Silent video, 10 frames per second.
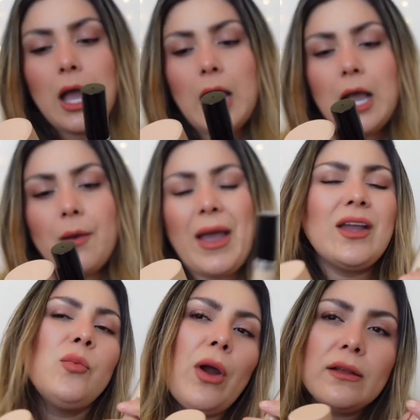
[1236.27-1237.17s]
I
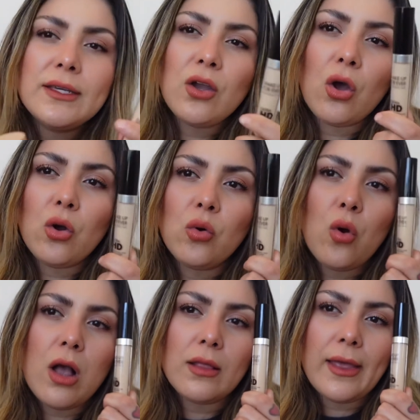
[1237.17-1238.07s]
could probably
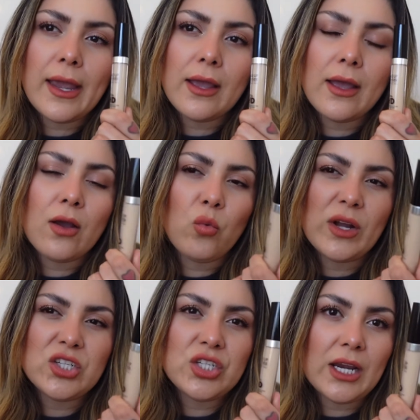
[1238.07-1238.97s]
go like
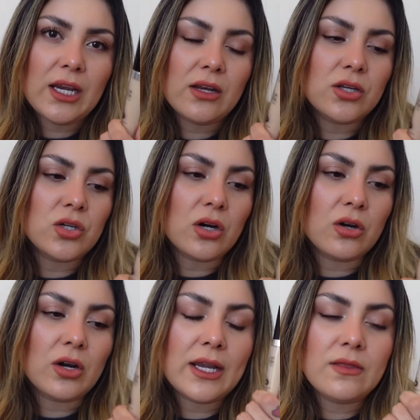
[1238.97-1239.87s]
one shade
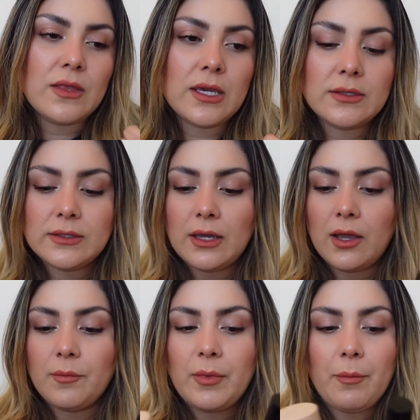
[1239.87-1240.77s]
darker in this,
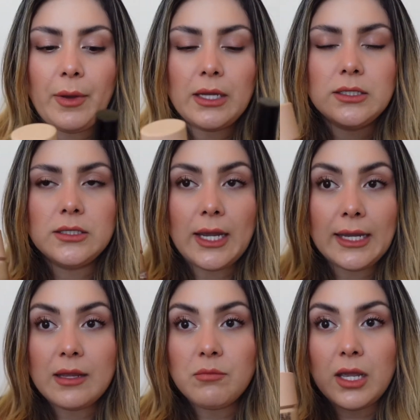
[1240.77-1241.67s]
but I
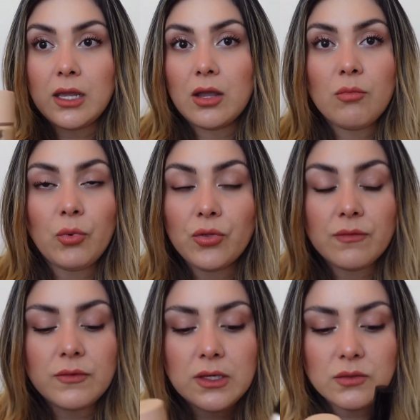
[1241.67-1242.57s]
can make both
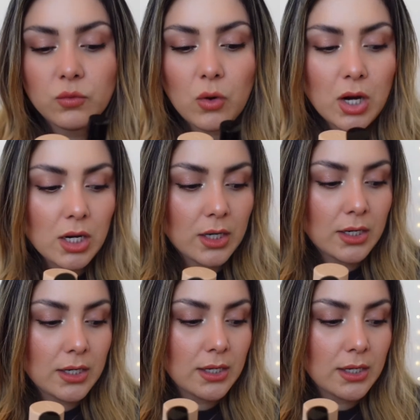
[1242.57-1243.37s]
of these work.